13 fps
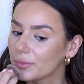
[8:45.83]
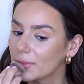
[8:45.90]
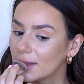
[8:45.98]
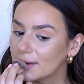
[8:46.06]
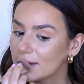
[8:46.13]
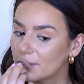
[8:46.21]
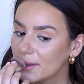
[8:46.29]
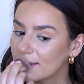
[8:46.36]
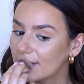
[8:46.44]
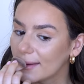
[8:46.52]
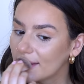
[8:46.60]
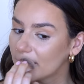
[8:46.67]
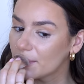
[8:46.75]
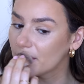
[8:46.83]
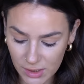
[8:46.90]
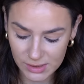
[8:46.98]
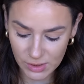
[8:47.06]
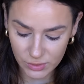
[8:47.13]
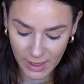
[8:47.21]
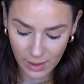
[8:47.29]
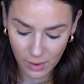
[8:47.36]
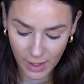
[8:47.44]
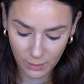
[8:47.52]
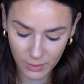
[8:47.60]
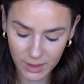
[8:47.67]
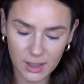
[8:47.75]
That's amazing. So now
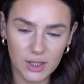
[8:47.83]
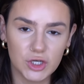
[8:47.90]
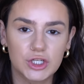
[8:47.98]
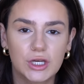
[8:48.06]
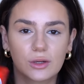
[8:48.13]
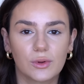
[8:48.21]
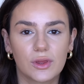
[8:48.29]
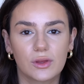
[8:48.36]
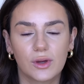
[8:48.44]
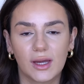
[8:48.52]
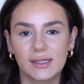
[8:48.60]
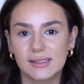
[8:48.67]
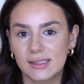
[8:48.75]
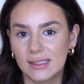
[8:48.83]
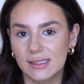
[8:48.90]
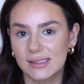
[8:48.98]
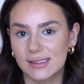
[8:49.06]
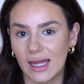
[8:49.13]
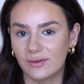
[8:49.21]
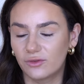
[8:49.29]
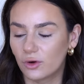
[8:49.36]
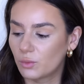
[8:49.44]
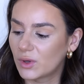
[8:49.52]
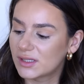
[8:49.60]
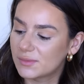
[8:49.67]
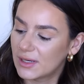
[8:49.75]
I want to share with you guys this set from
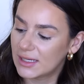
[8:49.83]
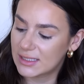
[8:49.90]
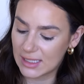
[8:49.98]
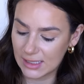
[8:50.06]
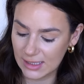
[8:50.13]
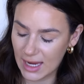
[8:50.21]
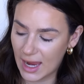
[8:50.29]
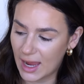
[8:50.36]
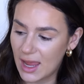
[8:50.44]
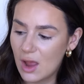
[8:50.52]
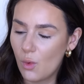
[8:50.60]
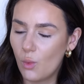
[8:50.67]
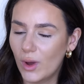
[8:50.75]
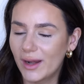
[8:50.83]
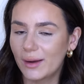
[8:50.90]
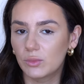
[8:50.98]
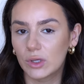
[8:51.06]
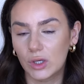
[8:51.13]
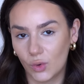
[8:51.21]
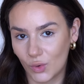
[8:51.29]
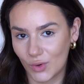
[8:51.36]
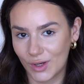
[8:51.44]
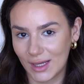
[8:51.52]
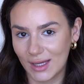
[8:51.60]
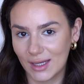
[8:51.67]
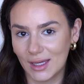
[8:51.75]
Westman Atelier. When I'm
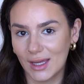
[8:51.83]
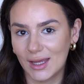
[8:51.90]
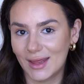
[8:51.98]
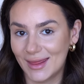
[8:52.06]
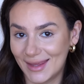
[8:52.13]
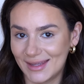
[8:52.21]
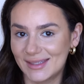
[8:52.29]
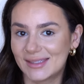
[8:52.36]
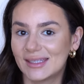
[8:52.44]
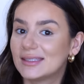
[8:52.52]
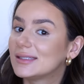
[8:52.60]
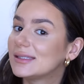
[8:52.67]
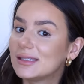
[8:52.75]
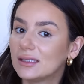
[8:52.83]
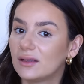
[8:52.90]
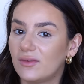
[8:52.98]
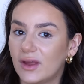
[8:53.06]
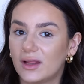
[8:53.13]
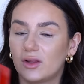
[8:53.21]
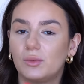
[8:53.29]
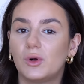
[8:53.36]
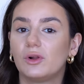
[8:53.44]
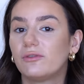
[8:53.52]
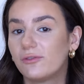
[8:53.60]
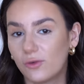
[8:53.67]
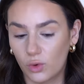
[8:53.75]
recording this, it's still available
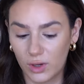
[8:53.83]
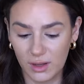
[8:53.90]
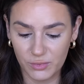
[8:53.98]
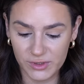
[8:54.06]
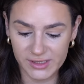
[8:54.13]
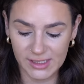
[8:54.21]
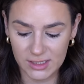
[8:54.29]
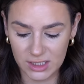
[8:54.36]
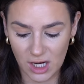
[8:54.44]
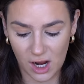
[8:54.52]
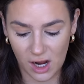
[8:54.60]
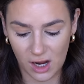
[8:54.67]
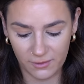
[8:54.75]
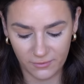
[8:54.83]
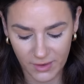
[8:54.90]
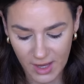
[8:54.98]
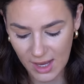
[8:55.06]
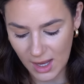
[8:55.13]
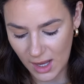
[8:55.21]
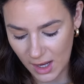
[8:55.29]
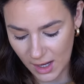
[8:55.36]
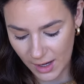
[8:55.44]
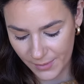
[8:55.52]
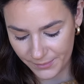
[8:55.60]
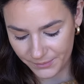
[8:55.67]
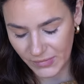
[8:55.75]
40% off.
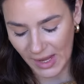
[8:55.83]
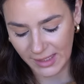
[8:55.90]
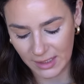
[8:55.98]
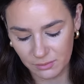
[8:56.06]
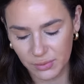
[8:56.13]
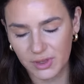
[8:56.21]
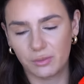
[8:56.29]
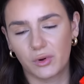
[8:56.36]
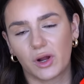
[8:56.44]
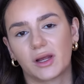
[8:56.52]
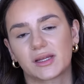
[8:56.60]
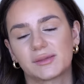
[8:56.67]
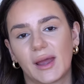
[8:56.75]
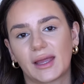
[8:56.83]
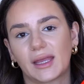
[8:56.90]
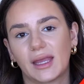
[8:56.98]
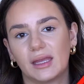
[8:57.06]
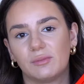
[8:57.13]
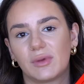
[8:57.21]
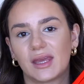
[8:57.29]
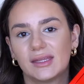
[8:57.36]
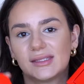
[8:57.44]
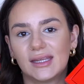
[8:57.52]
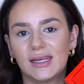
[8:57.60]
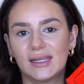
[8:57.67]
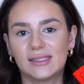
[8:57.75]
Um, I didn't put the products back in because
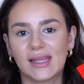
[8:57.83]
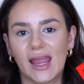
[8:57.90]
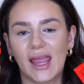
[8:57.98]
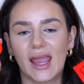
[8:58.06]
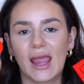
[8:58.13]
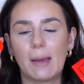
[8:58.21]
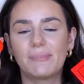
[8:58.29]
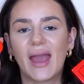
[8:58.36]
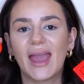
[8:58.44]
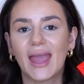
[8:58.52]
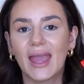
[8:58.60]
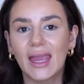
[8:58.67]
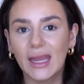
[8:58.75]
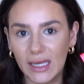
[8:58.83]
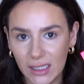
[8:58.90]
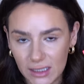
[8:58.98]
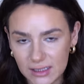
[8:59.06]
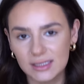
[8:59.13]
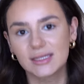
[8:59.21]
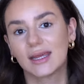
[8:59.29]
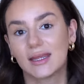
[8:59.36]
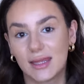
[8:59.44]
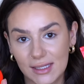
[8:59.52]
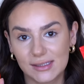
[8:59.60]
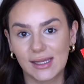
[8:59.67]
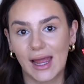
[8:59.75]
it is a pain to take
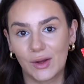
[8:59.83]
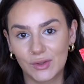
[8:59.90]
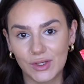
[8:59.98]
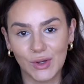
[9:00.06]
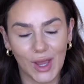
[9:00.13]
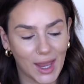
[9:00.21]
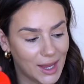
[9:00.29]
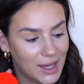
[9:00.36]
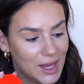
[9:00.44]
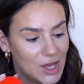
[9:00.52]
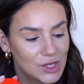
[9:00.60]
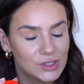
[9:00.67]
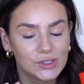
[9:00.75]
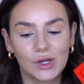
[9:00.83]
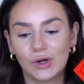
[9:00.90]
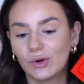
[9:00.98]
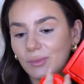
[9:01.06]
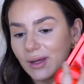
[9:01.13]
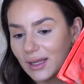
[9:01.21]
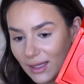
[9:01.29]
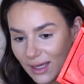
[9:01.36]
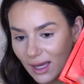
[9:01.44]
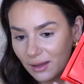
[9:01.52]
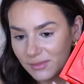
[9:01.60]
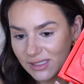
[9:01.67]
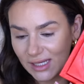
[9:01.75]
these out, okay? So, but it
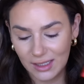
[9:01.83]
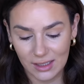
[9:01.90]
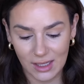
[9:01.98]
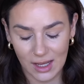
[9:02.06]
comes in